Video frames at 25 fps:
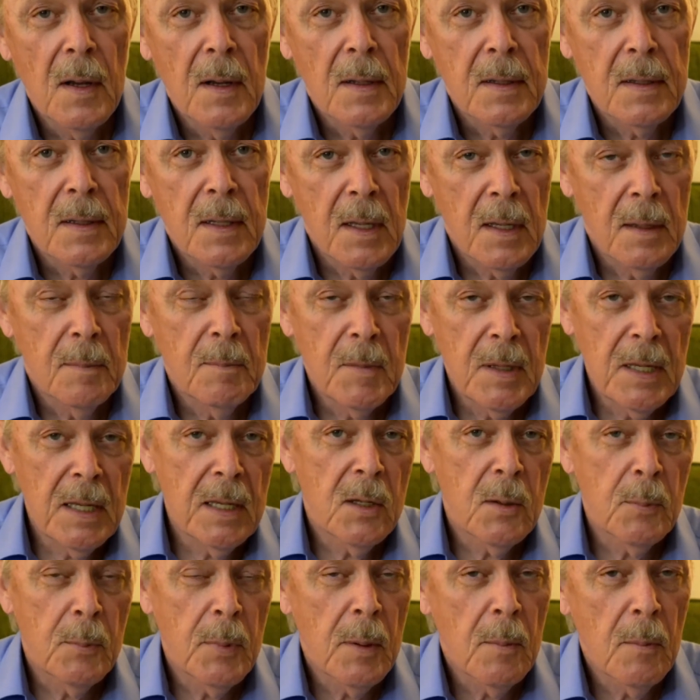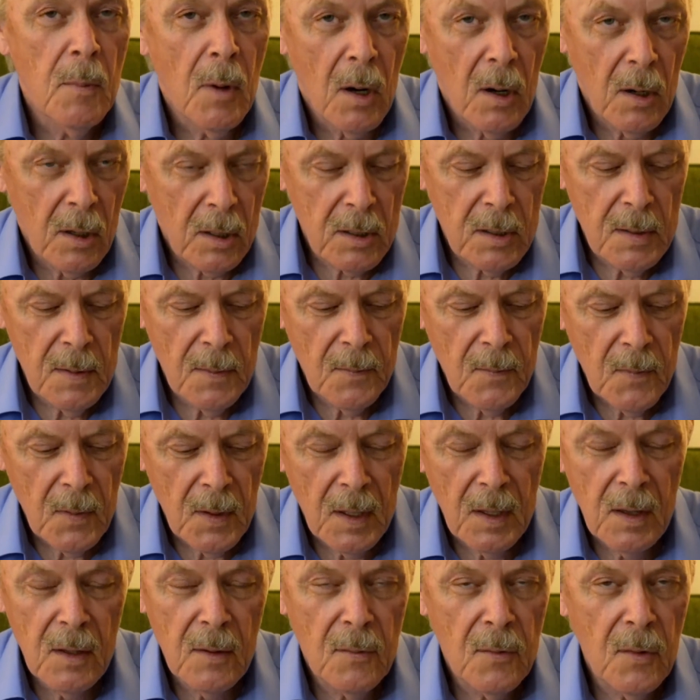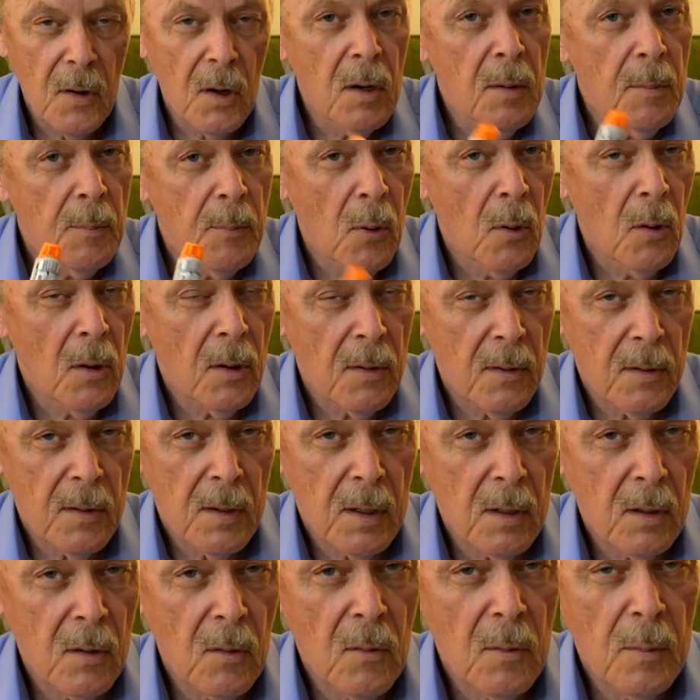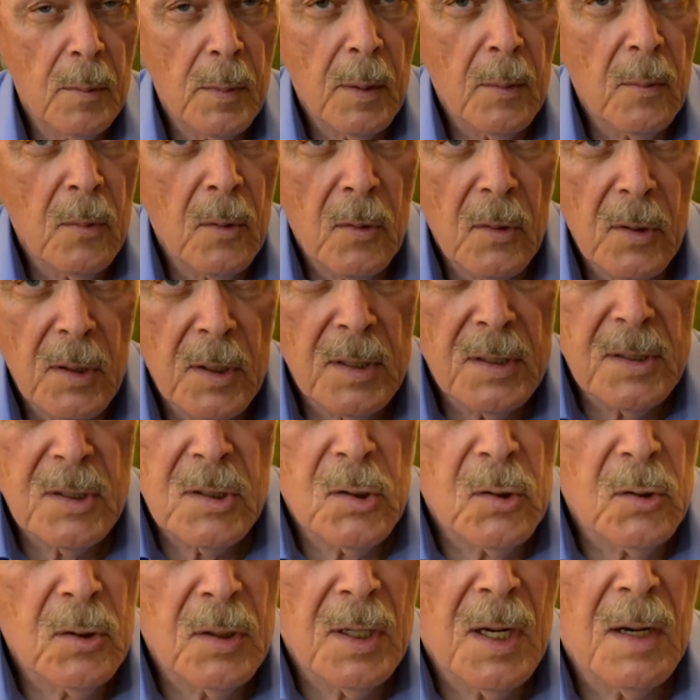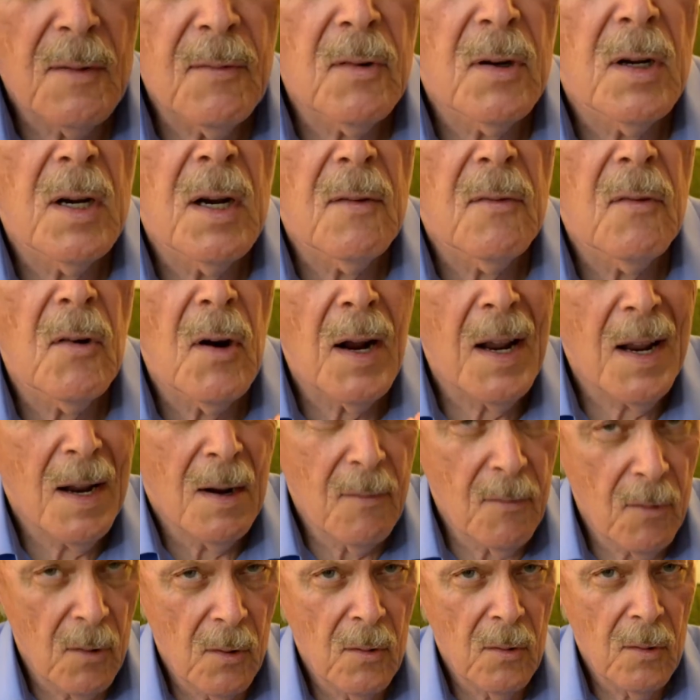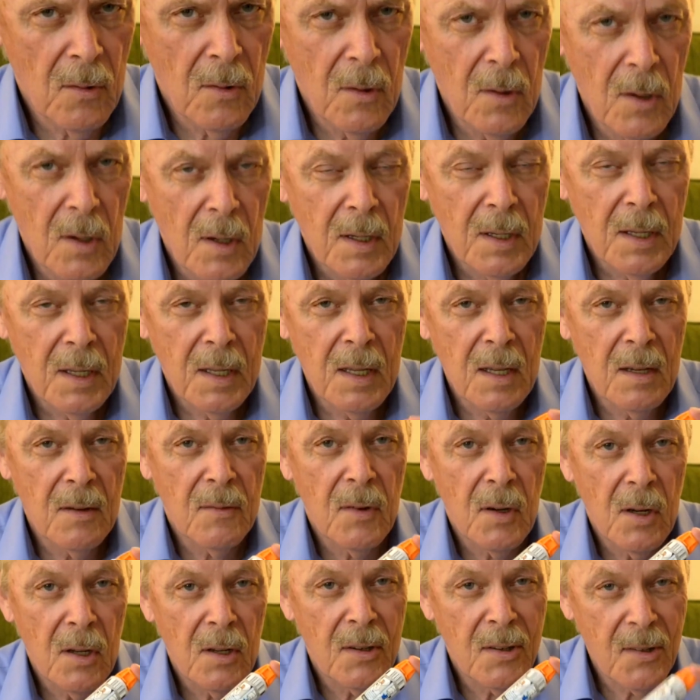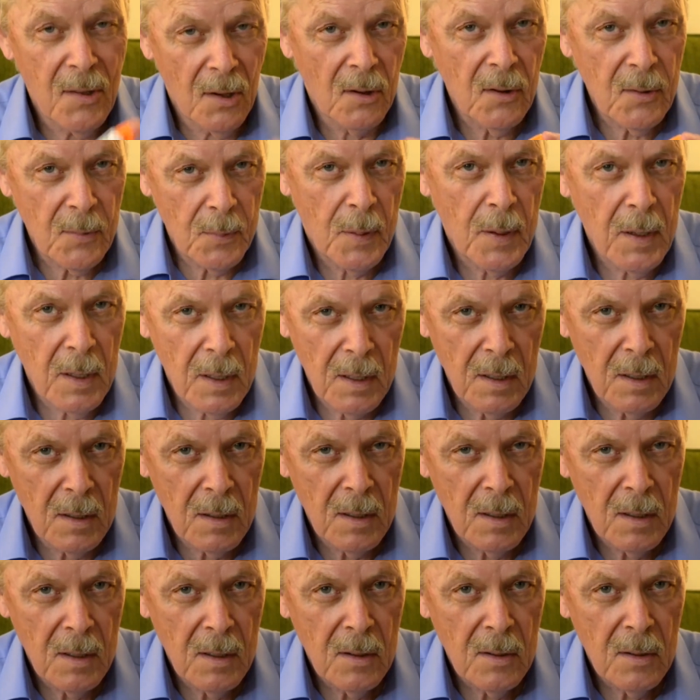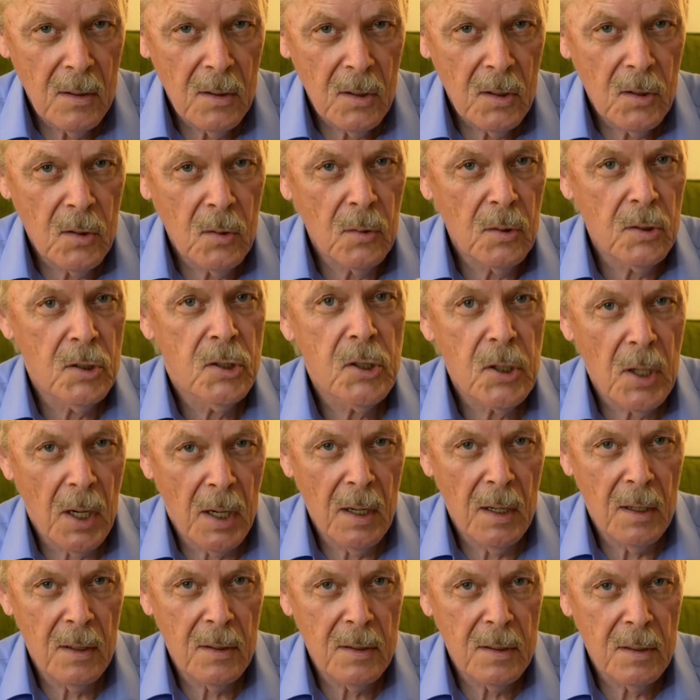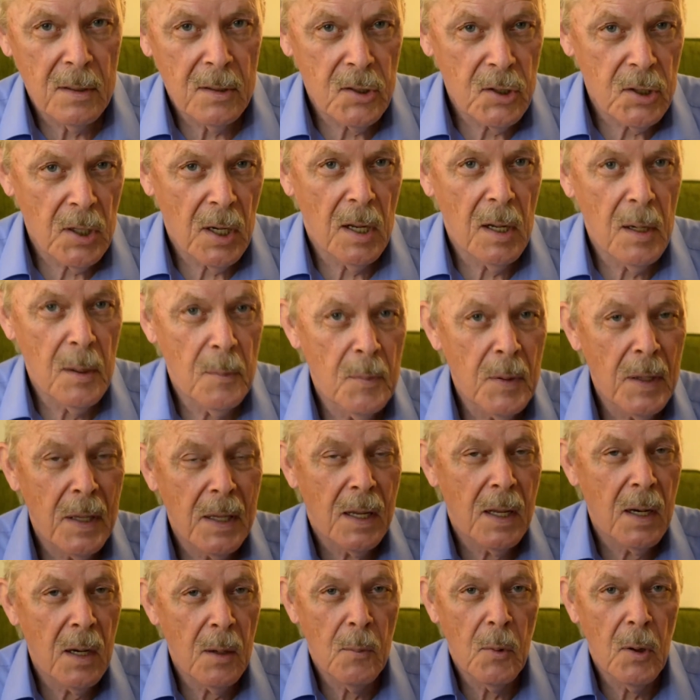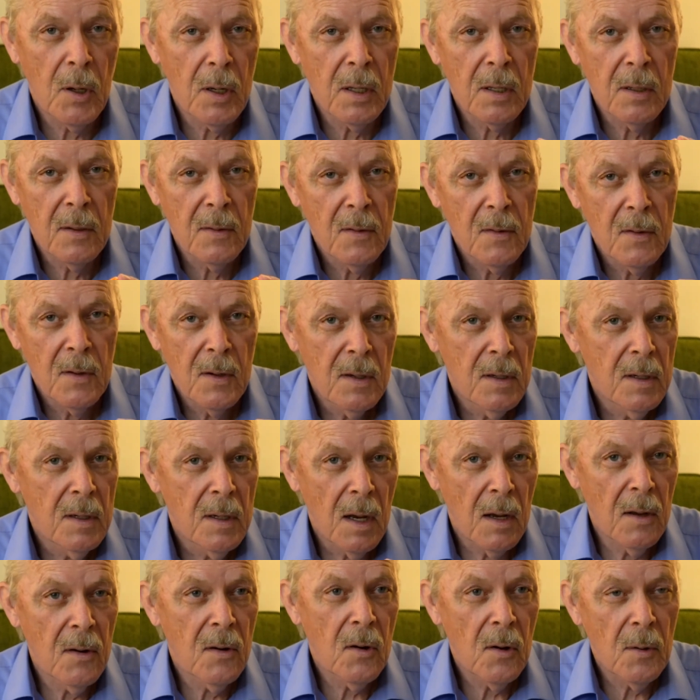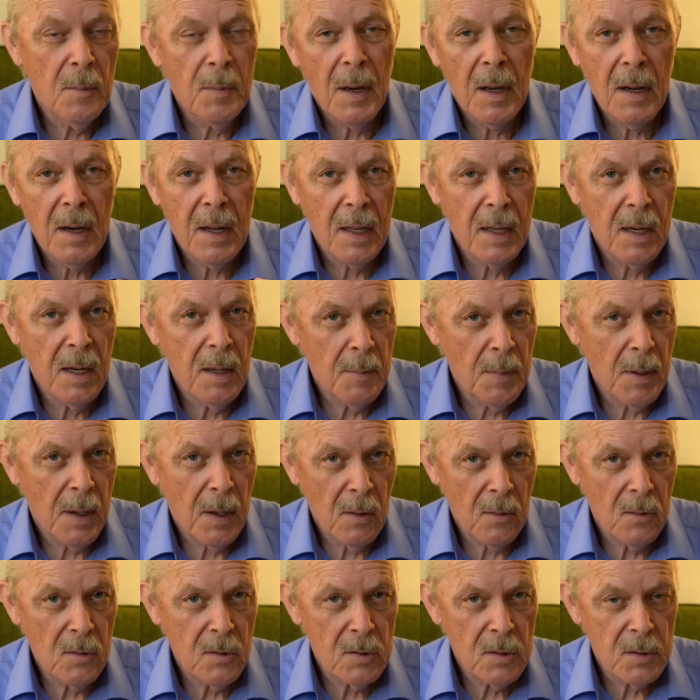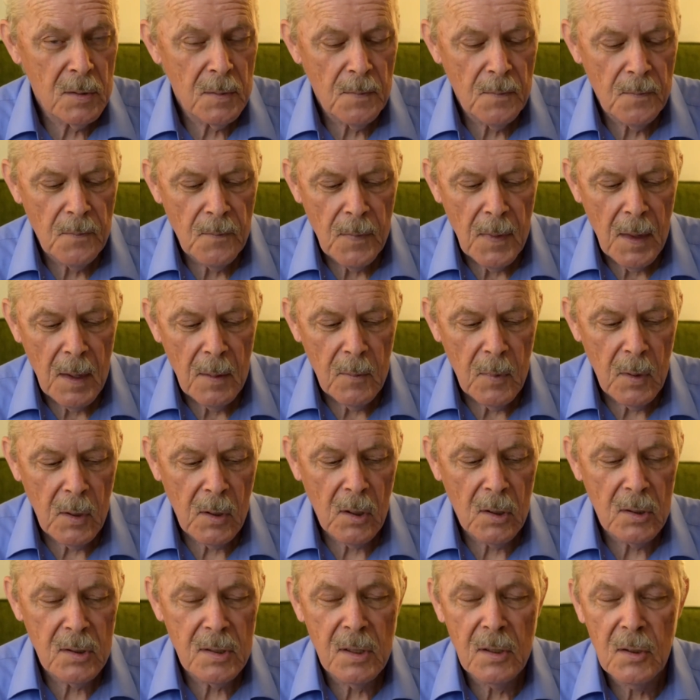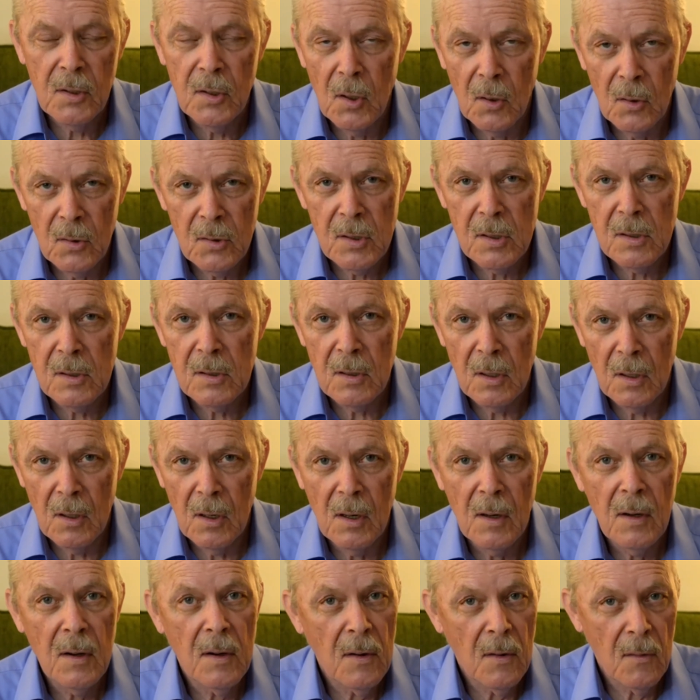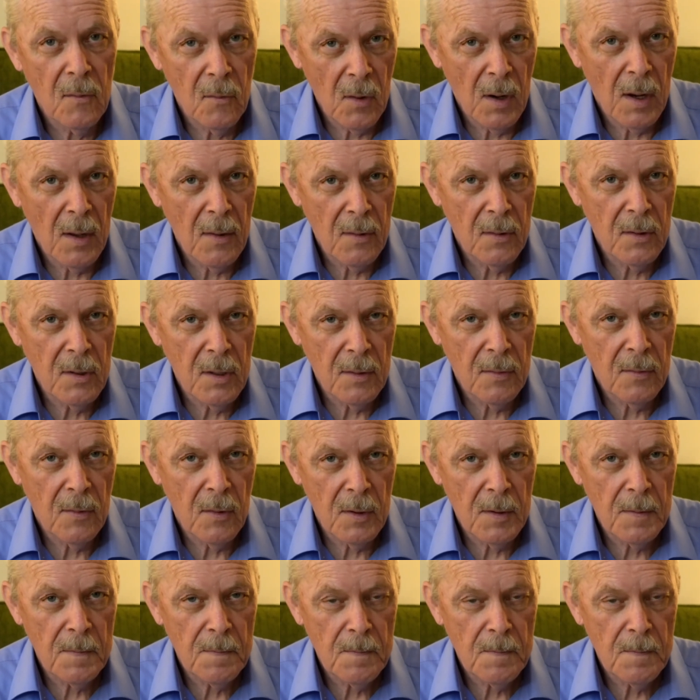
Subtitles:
They need to be marked. And the very important thing to remember is to never, never, ever give an adult pen to a child being anybody under about 80 pounds, because the doses are rather different.